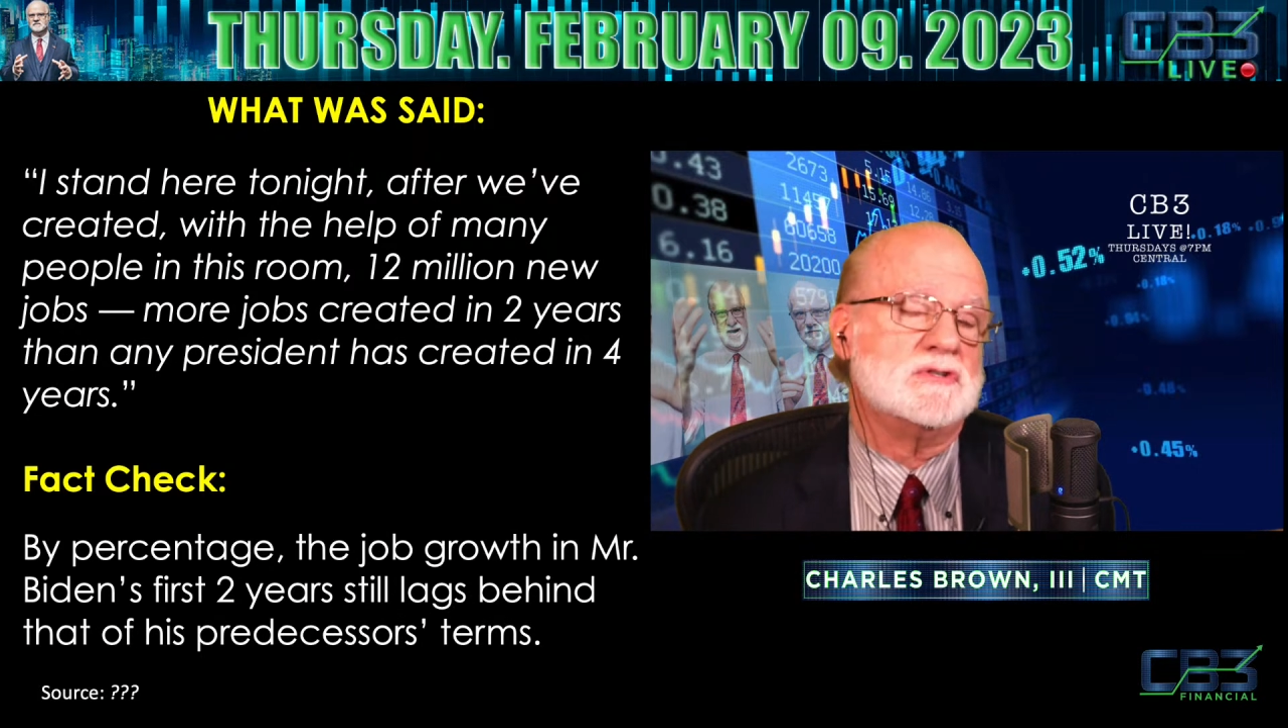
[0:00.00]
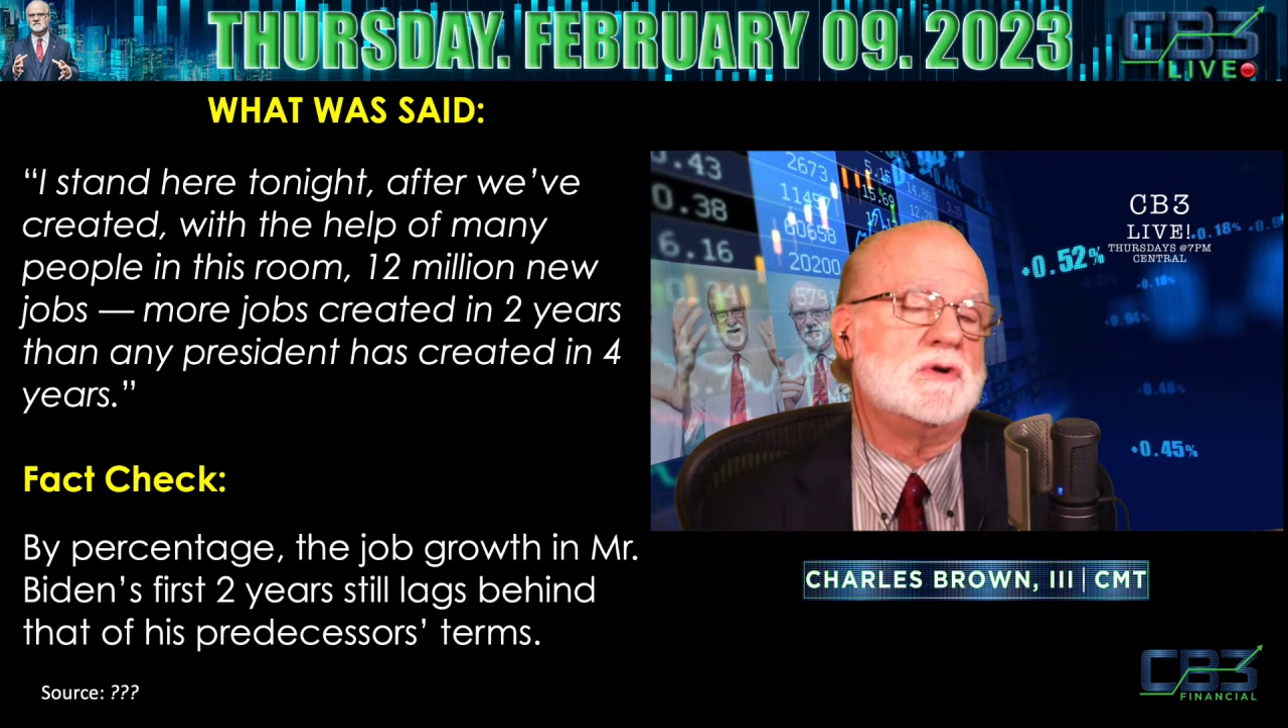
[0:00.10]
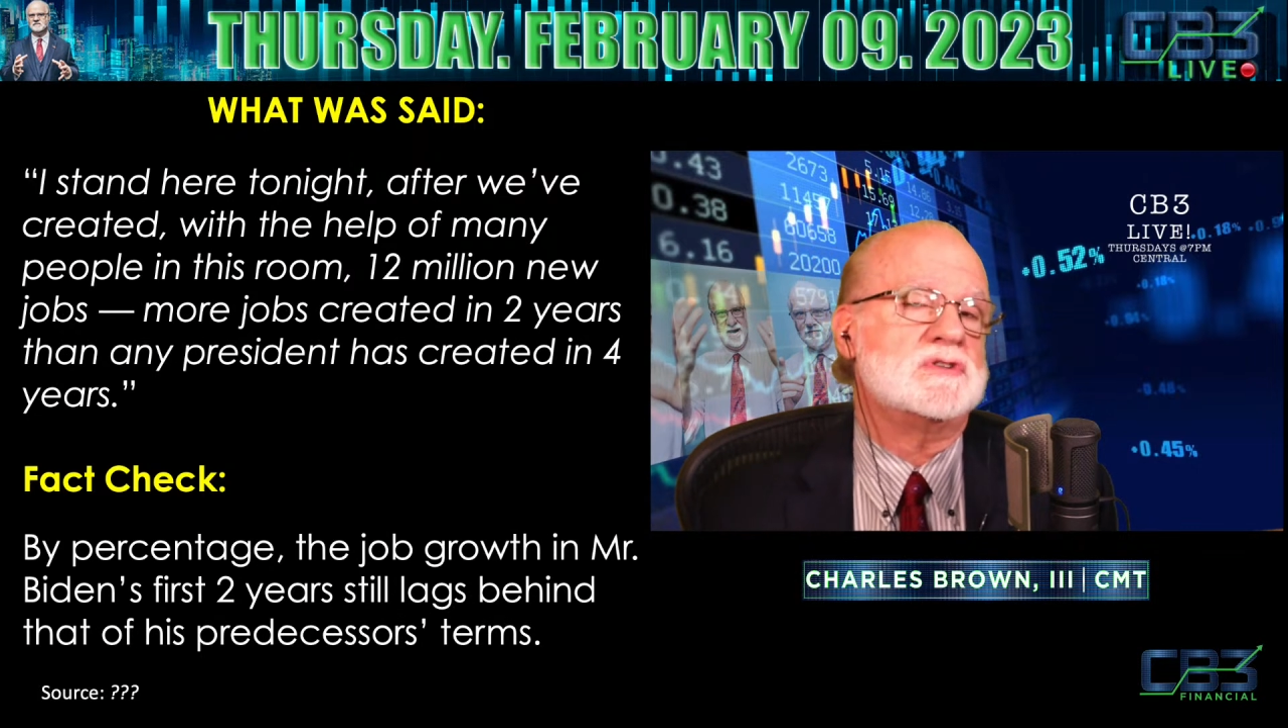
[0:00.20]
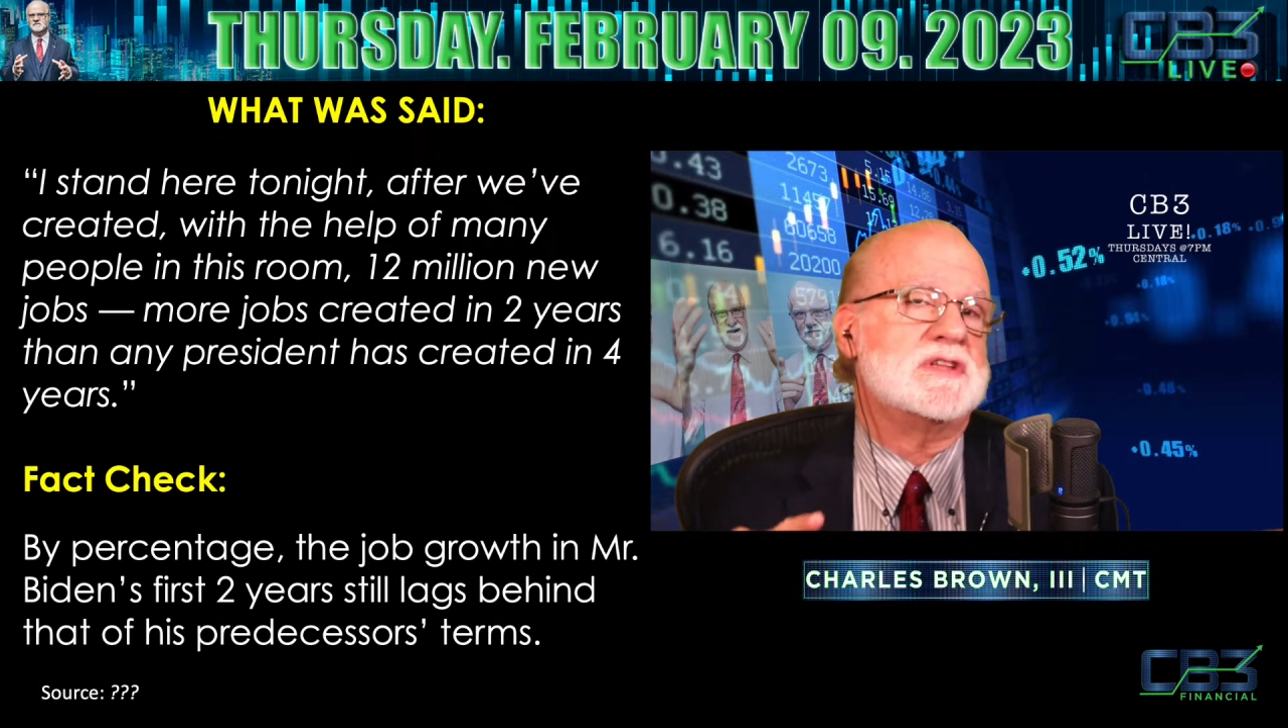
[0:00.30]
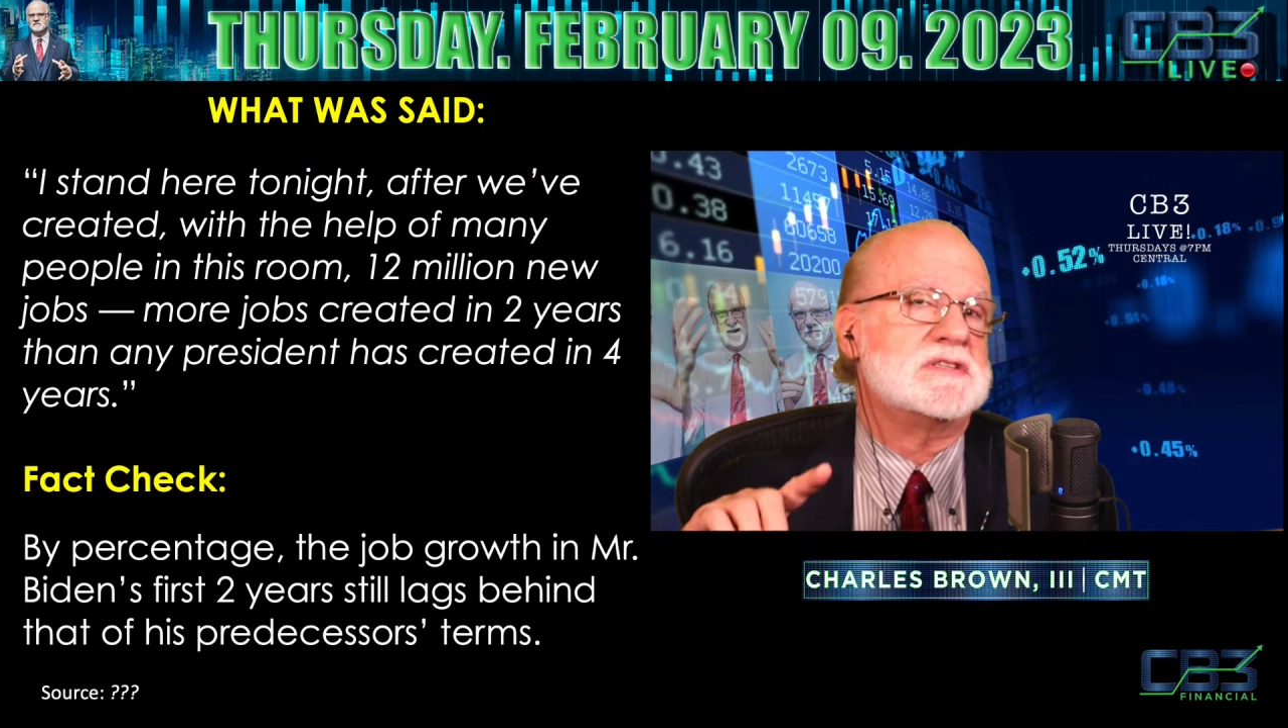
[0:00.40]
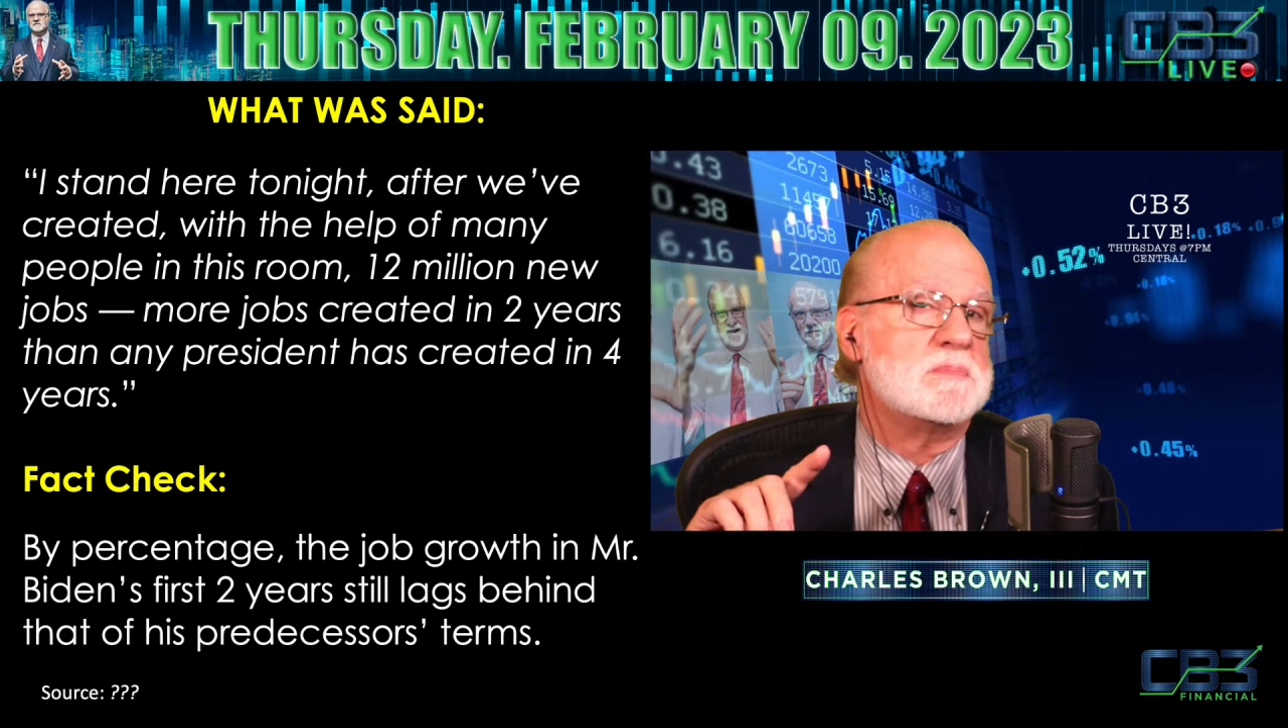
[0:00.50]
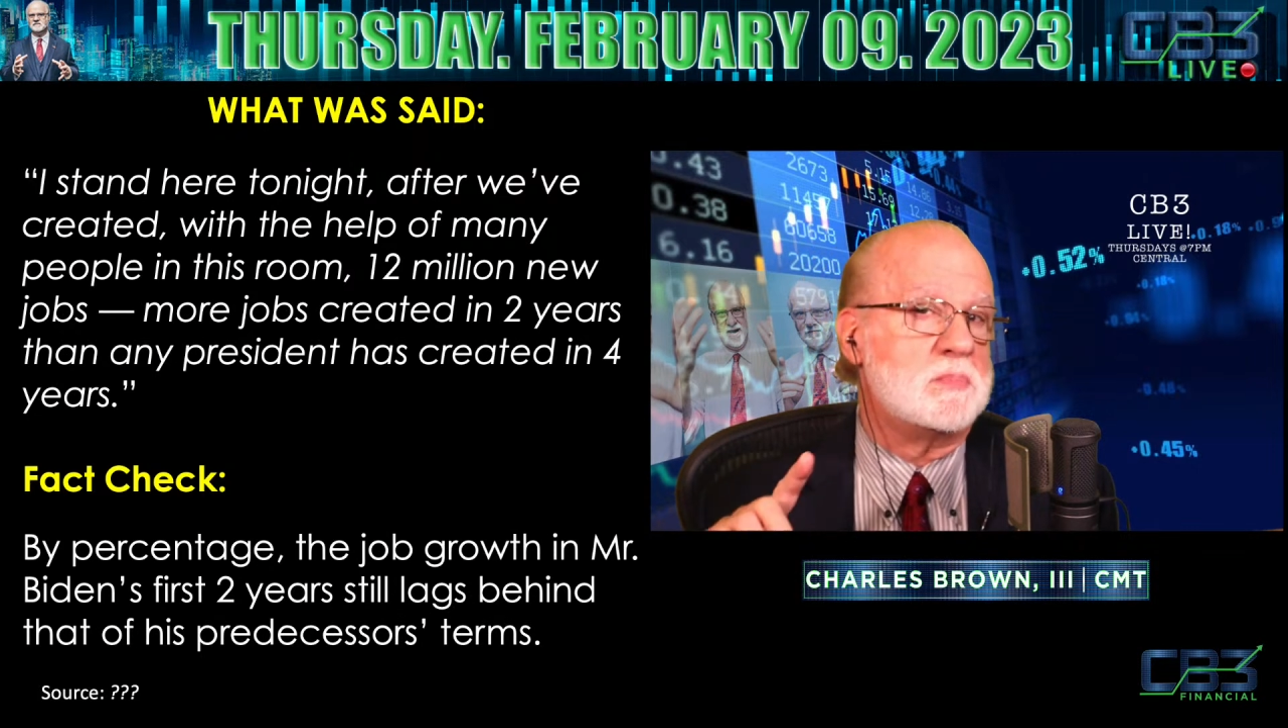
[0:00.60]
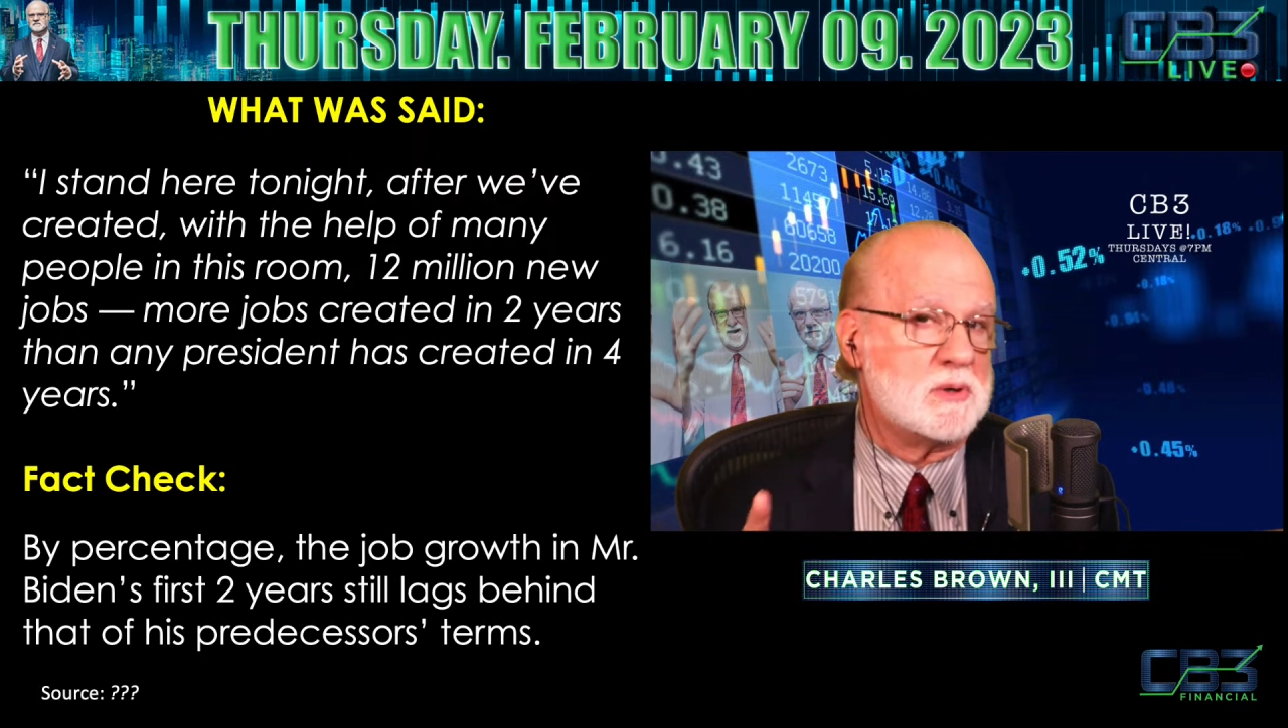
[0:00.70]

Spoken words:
Notice that's